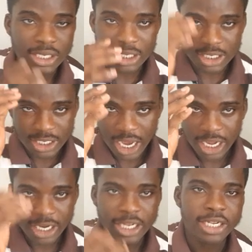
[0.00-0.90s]

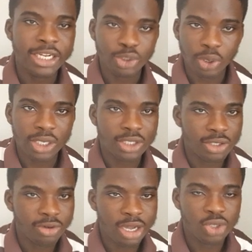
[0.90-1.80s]
inside networks,
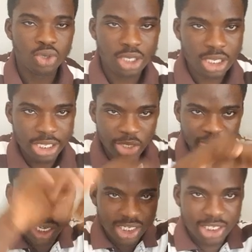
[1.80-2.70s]
right? So
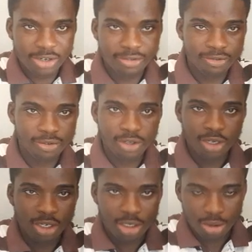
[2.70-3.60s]
network itself,
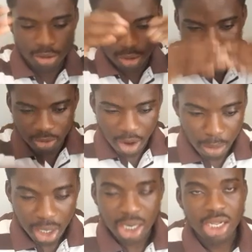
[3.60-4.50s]
I'm
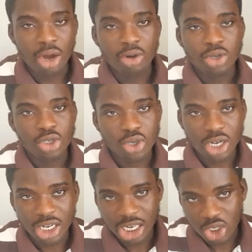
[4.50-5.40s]
breaking it down. So
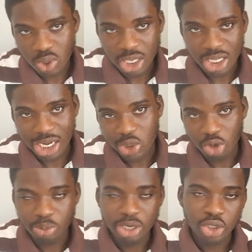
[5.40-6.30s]
now the network in large
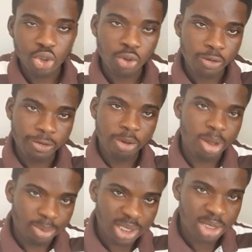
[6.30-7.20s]
companies also form
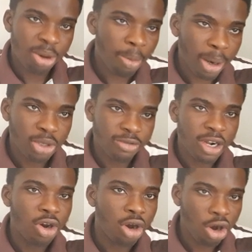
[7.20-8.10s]
a principal part
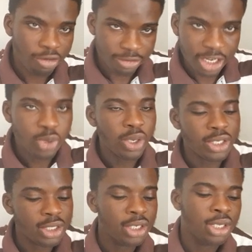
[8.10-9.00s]
of
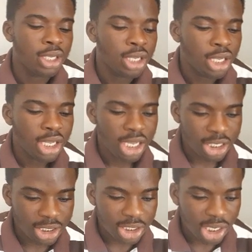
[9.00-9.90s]
networks. And
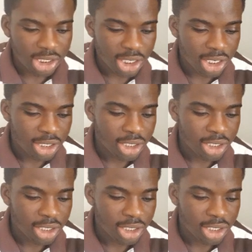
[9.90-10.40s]
it says that here,